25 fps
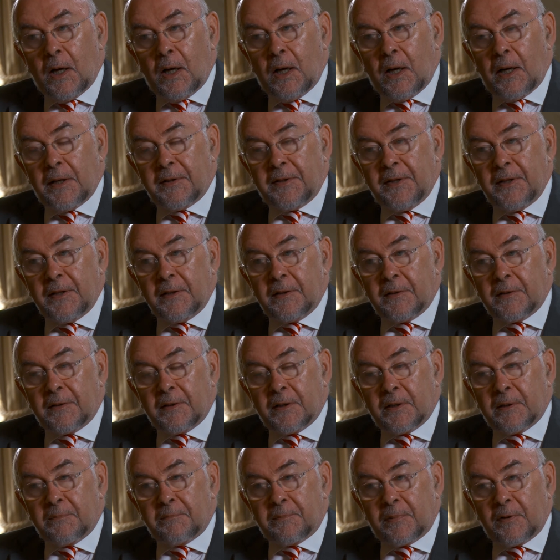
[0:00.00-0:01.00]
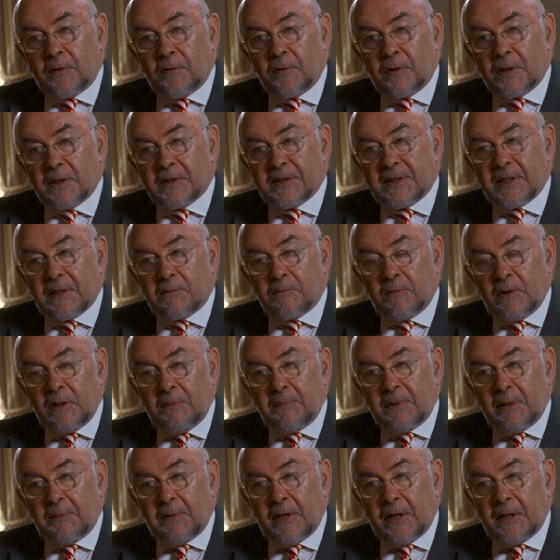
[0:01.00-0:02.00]
I think the progress that will
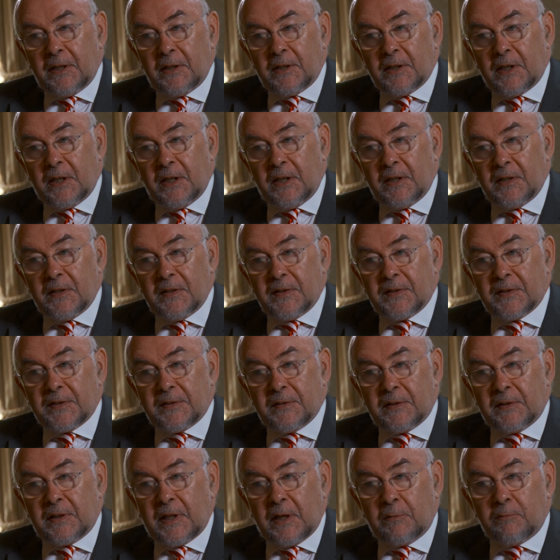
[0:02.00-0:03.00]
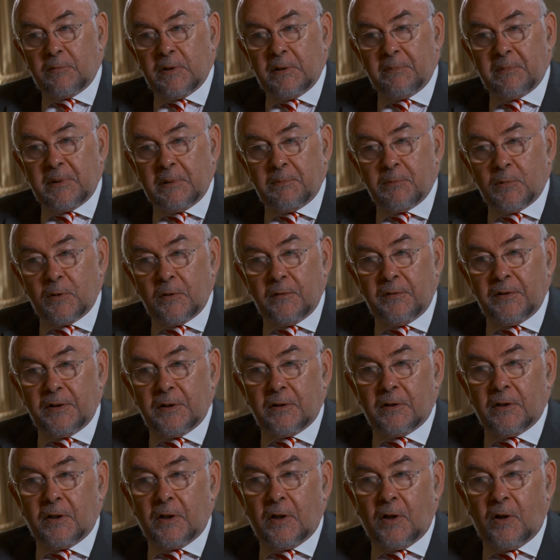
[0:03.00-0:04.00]
be made is that we'll be
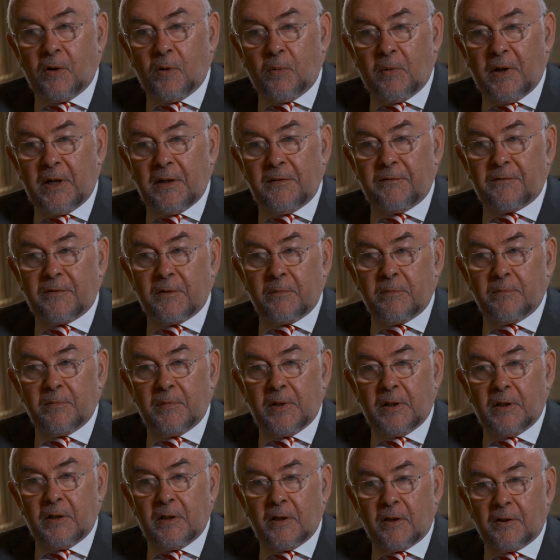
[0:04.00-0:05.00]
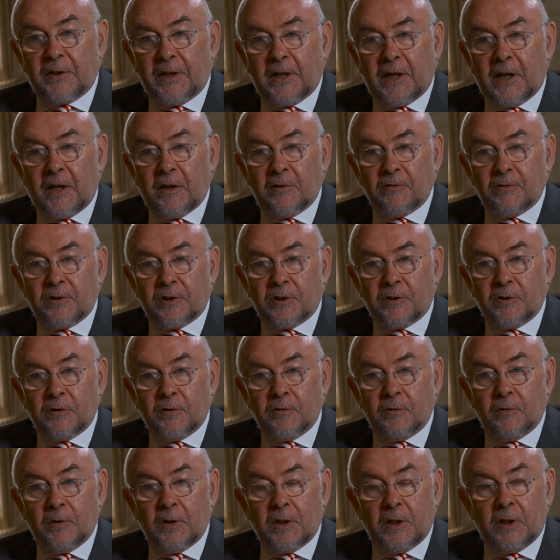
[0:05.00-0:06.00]
moving away from learning how
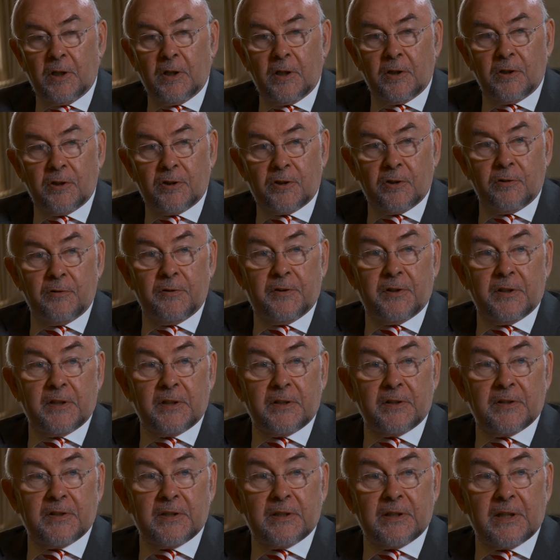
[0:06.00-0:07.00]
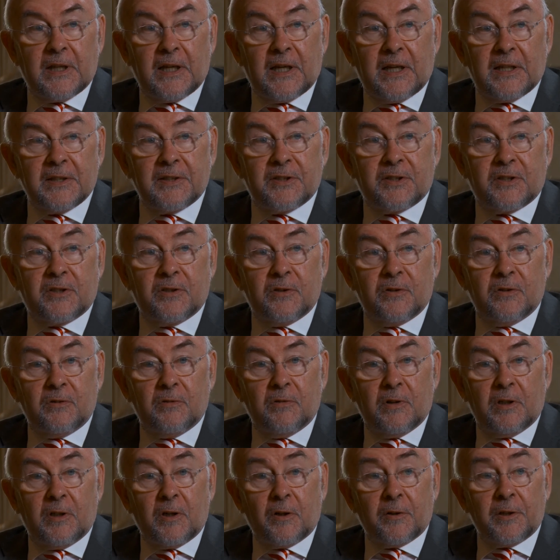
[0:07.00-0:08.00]
to do things as to
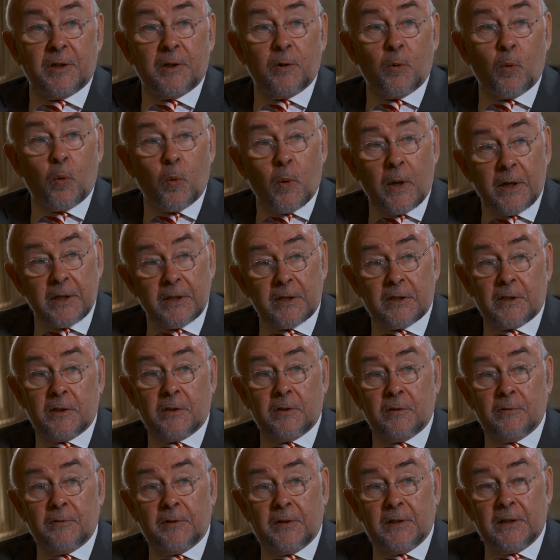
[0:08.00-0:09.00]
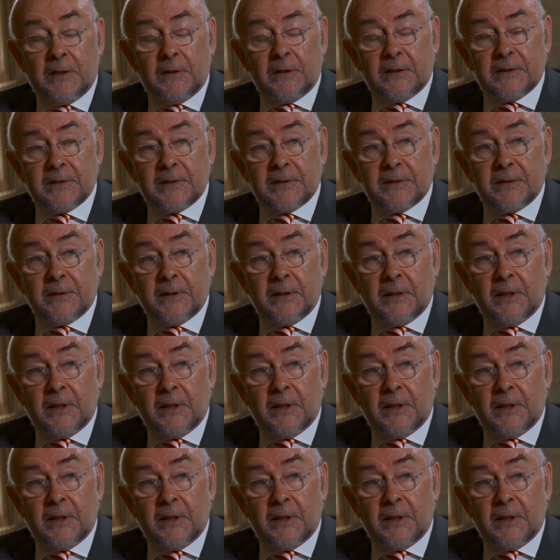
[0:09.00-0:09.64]
learning why to do things.